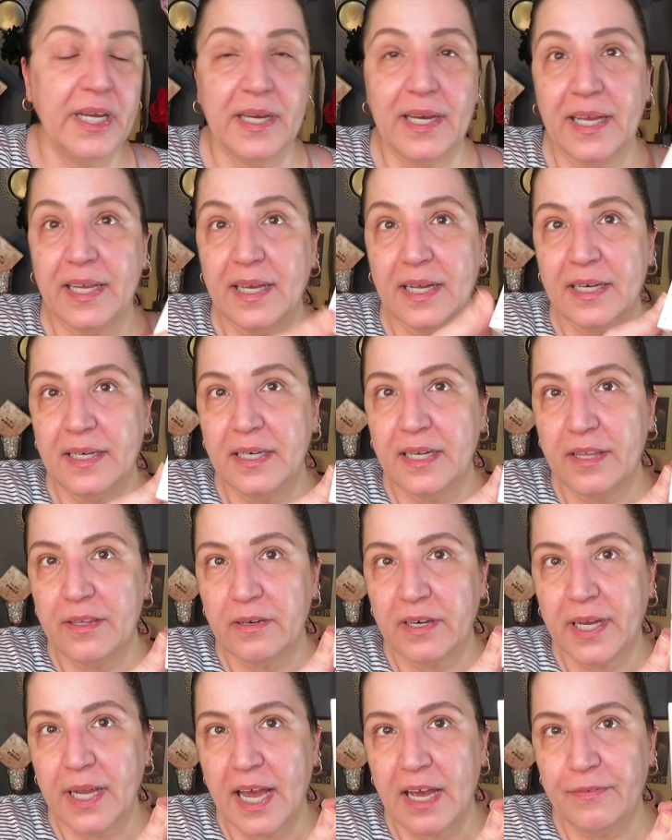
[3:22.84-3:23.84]
I got
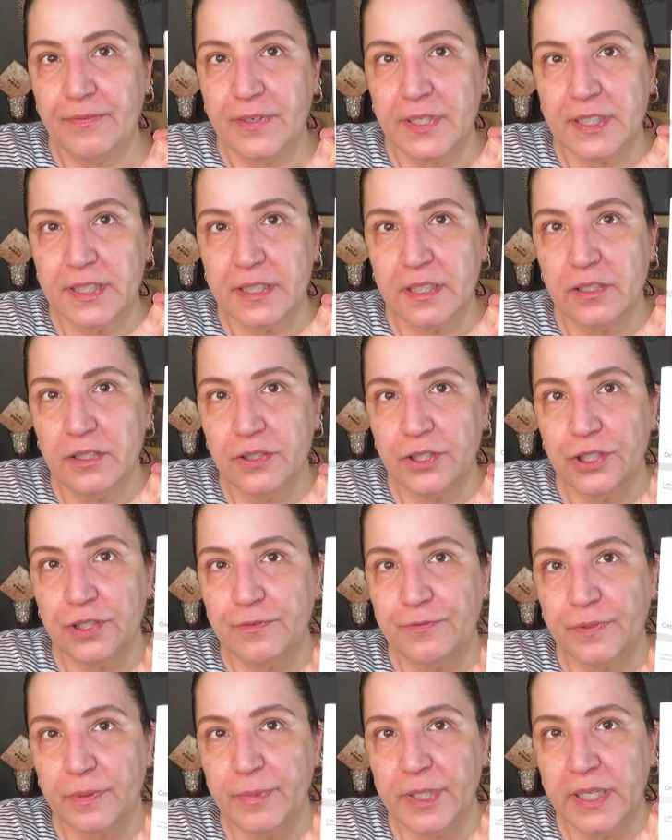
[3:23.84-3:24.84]
another caffeine
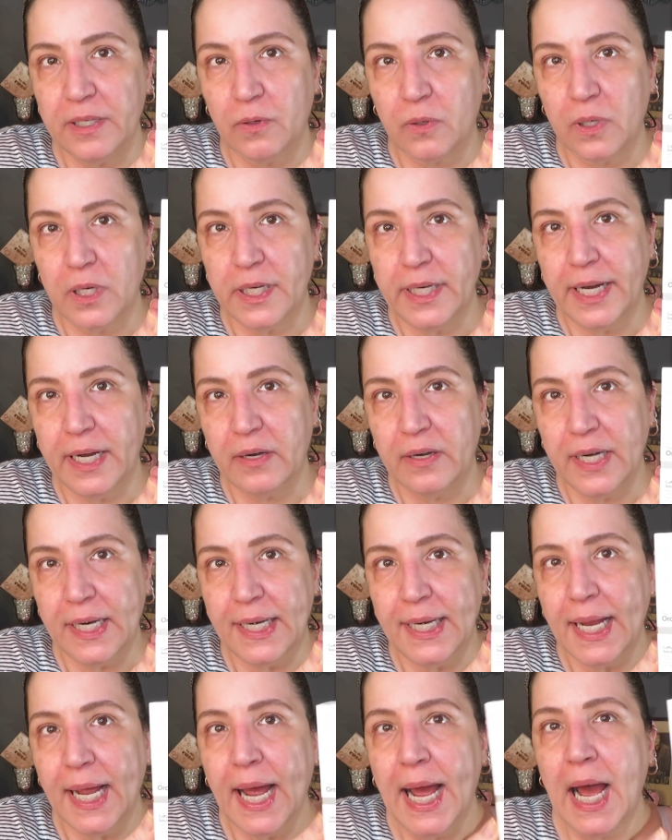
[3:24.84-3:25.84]
solution from The
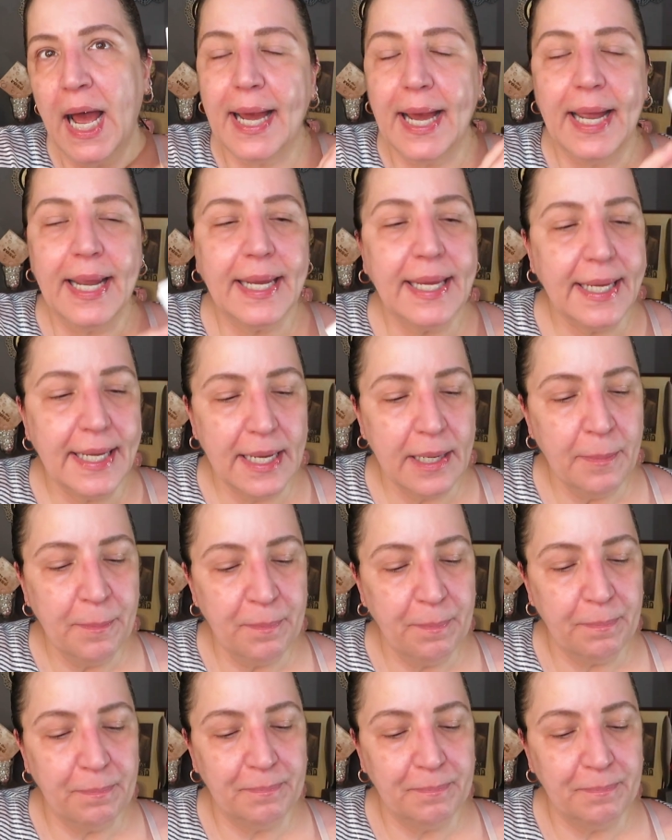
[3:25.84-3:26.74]
Ordinary. I keep